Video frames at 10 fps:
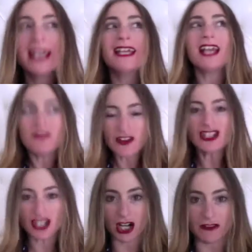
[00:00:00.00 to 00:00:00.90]
Now,
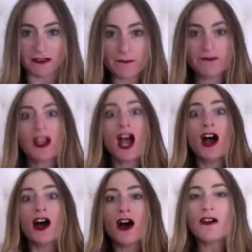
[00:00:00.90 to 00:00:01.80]
first off,
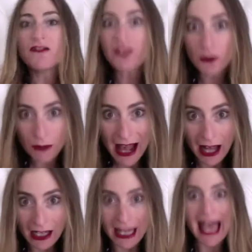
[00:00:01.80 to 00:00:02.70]

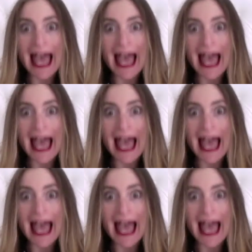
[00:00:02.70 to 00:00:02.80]
Pharrell,